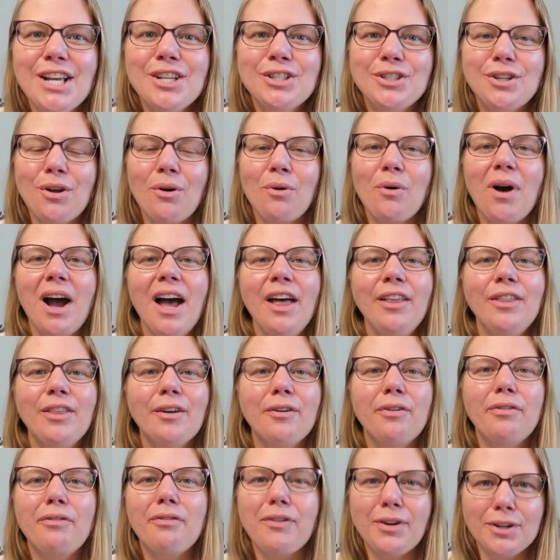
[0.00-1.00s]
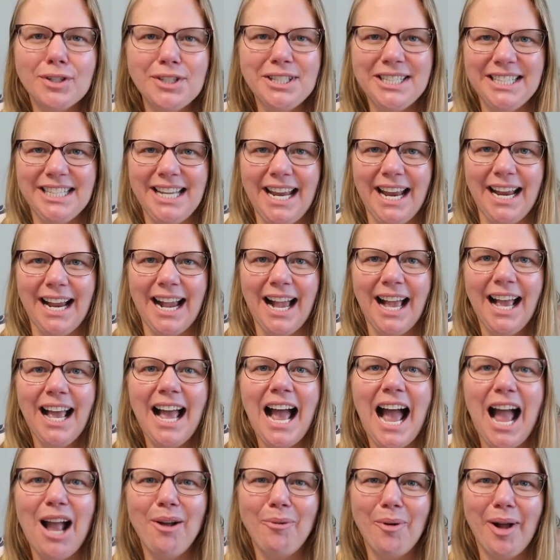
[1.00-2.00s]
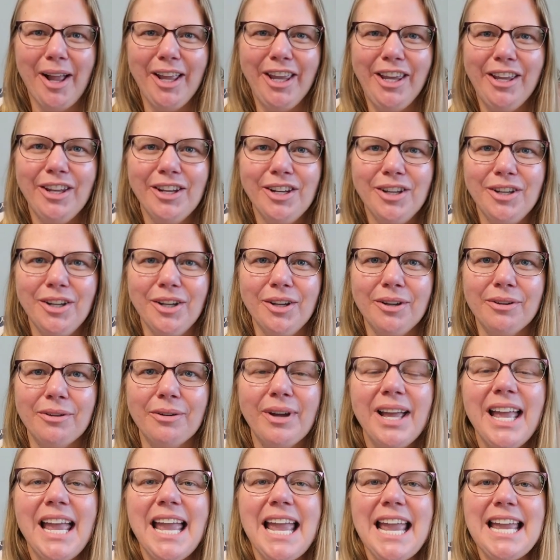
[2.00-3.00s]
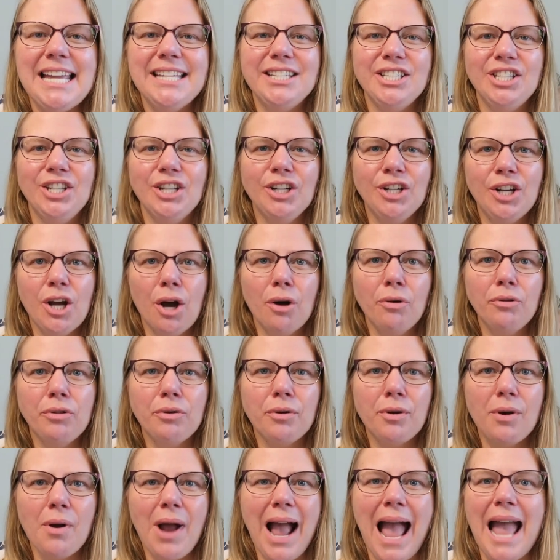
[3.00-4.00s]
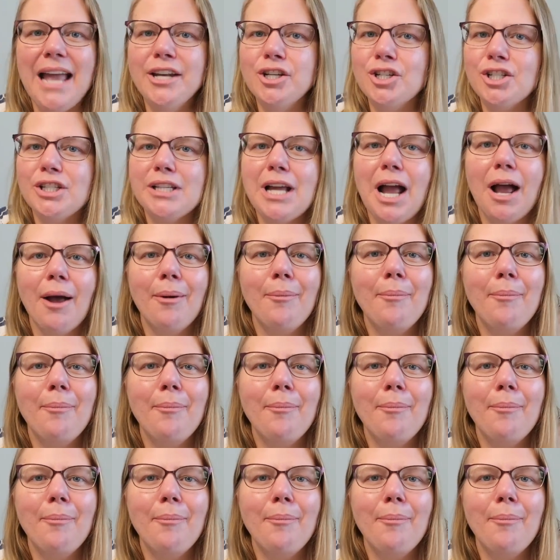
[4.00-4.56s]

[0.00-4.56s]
So the first thing I want you to do is to go through and just